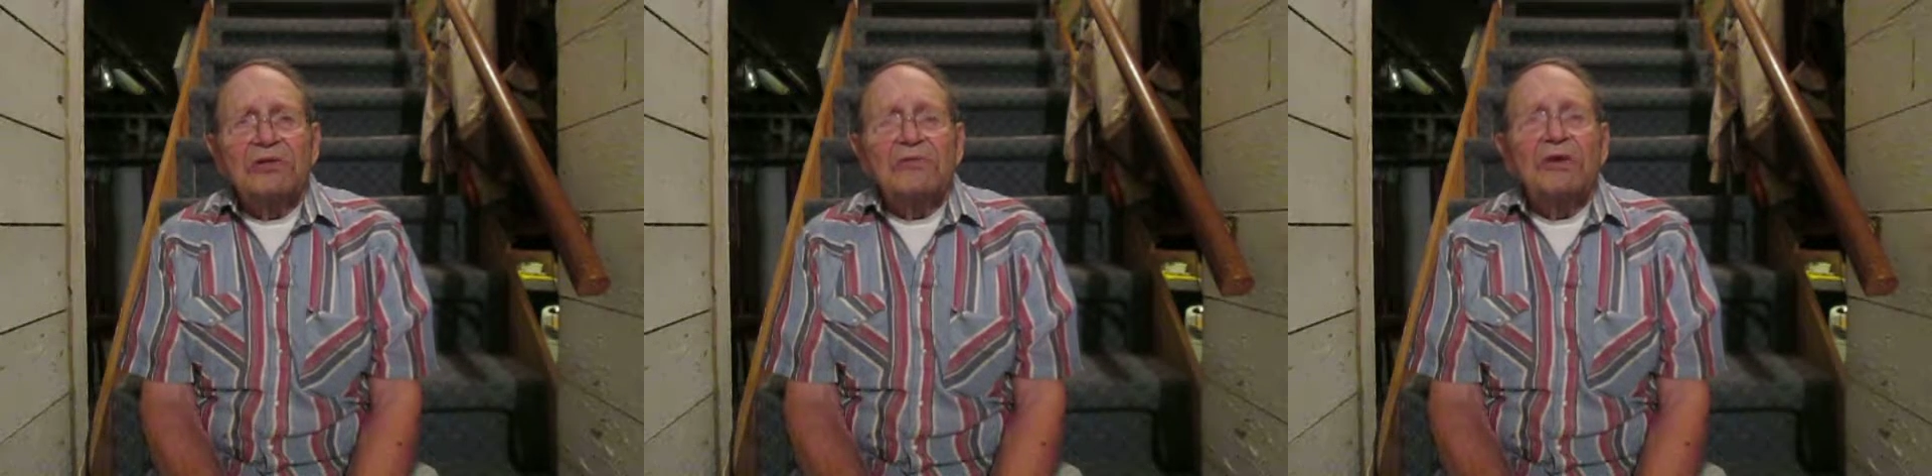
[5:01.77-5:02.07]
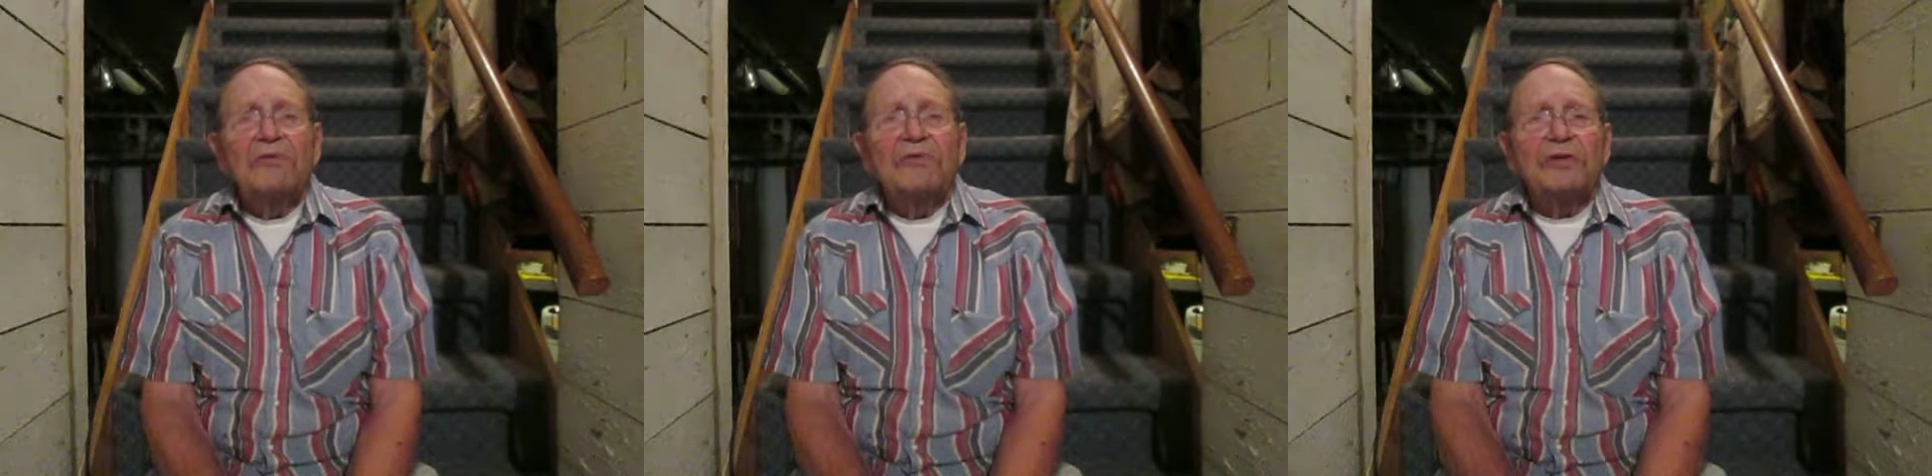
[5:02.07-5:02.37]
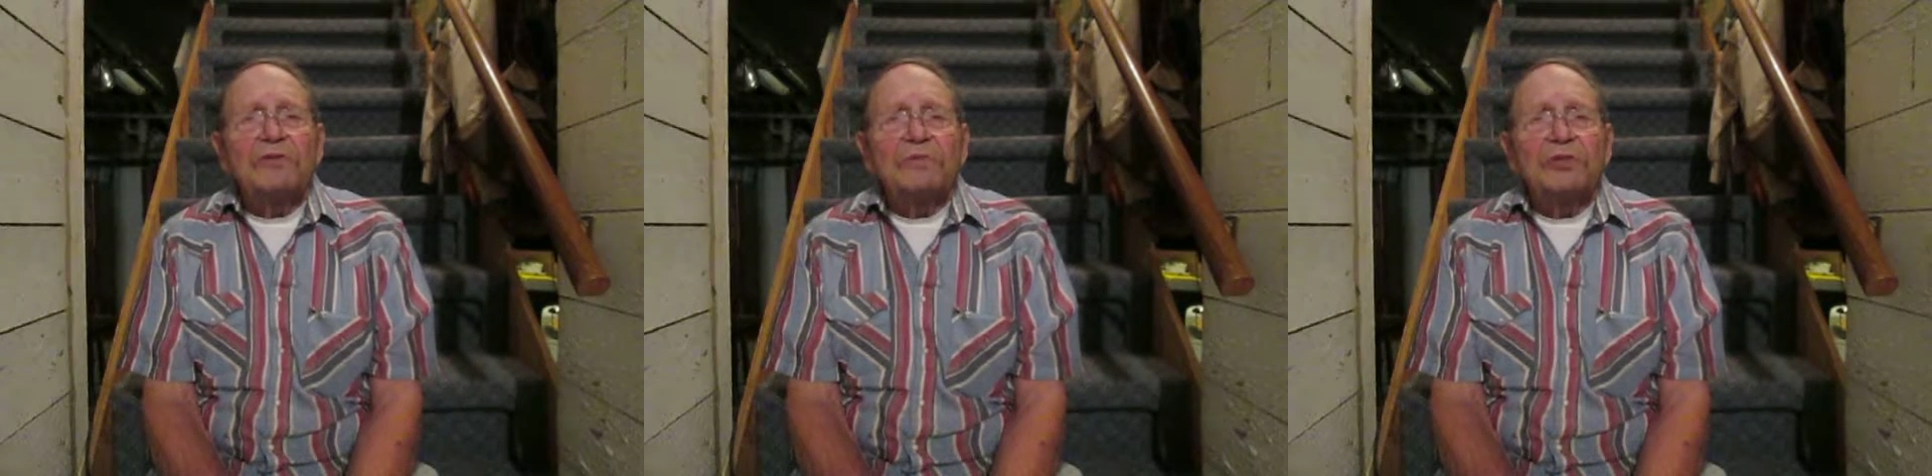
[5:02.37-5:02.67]
we'd
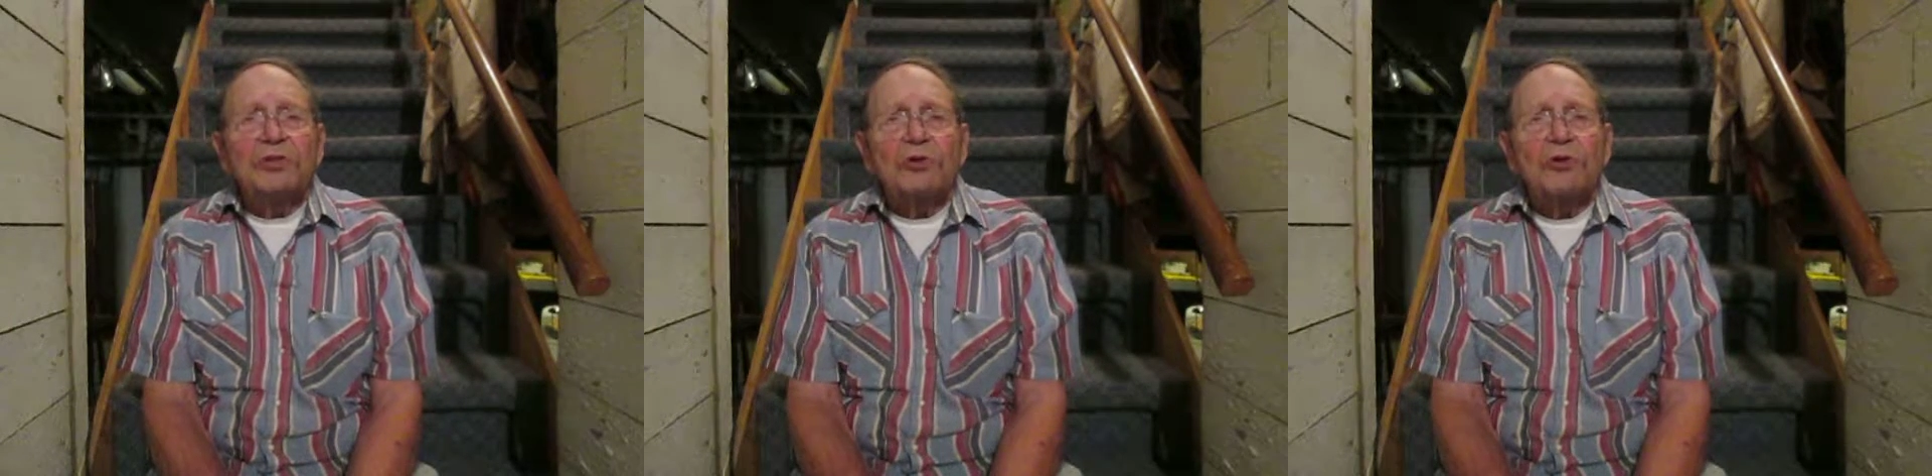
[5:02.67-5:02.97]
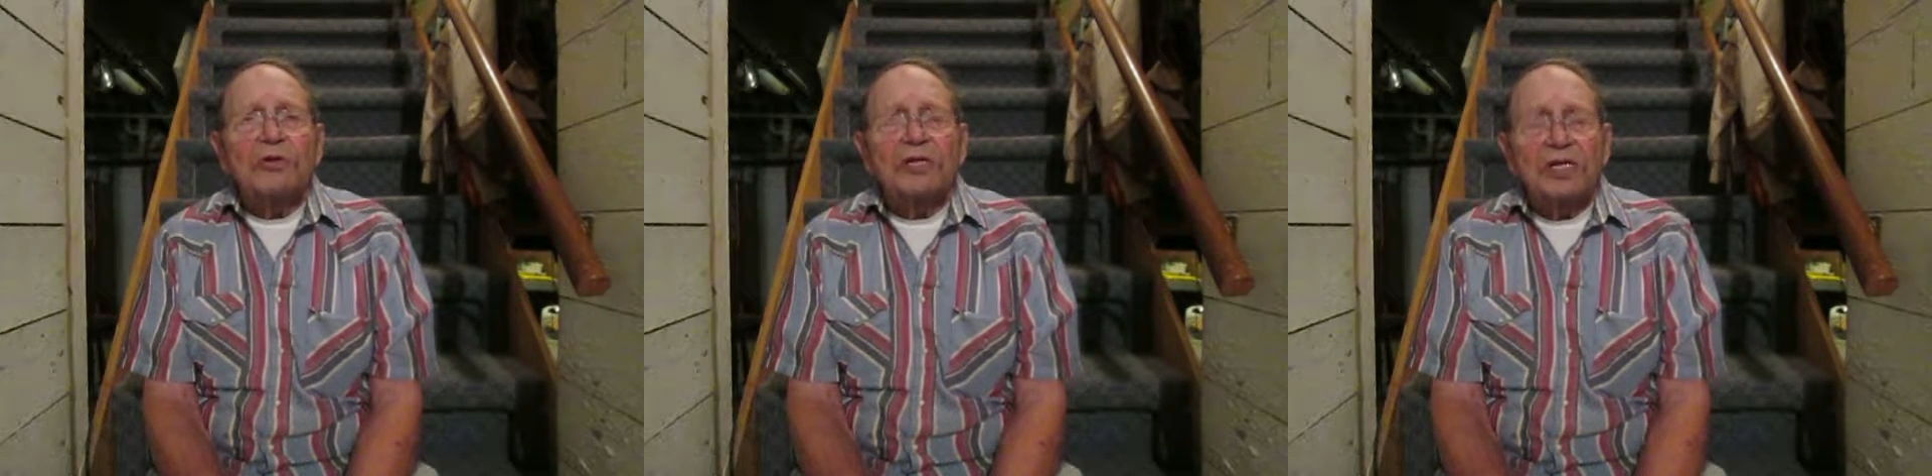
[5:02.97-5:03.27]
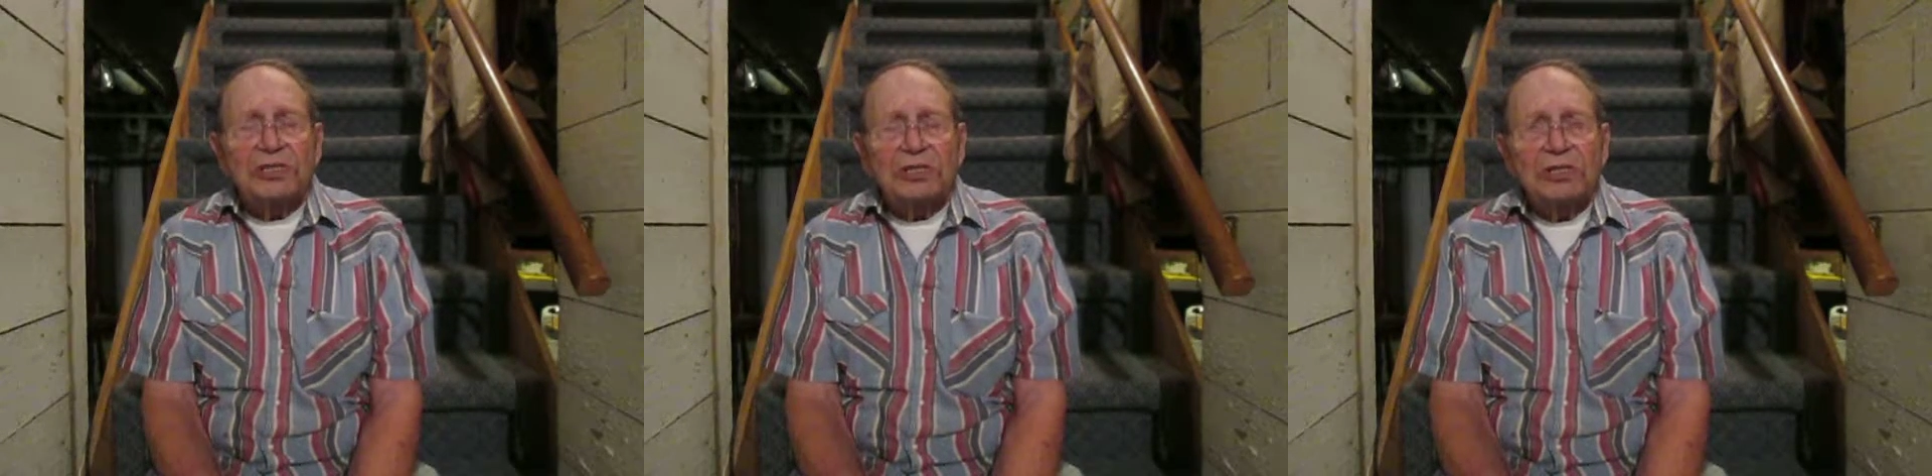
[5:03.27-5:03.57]
fish from shore and
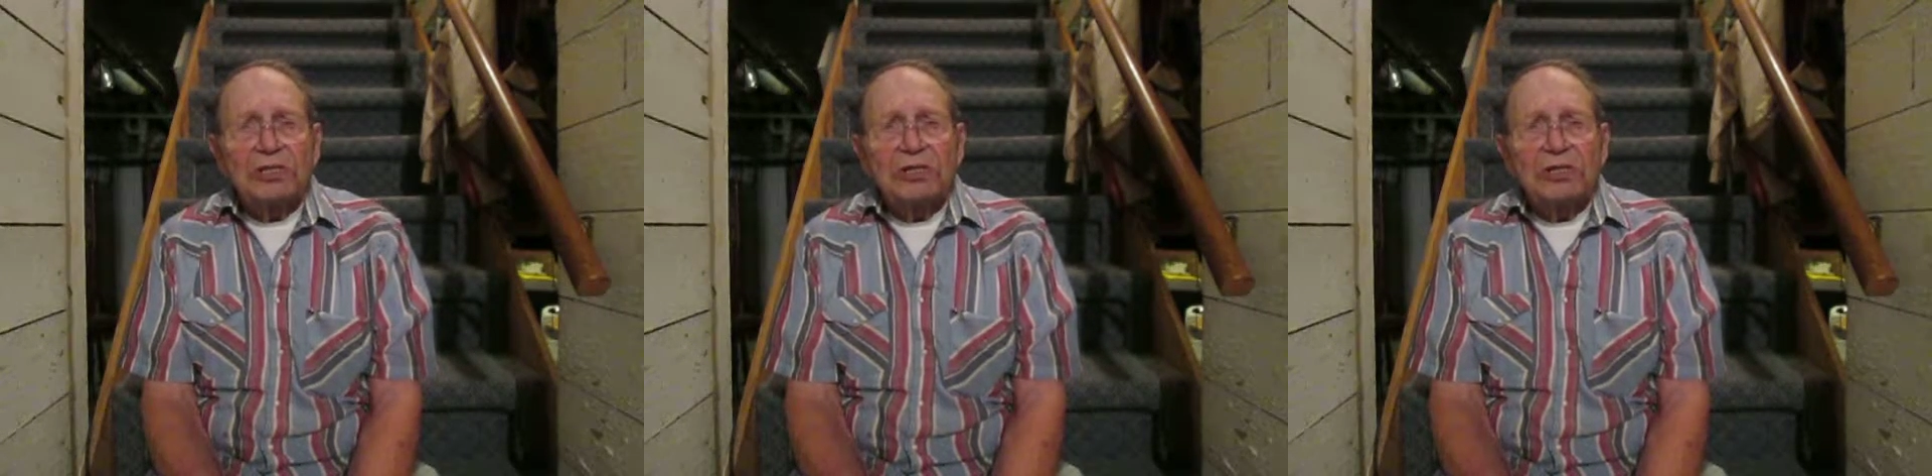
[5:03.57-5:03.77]
catch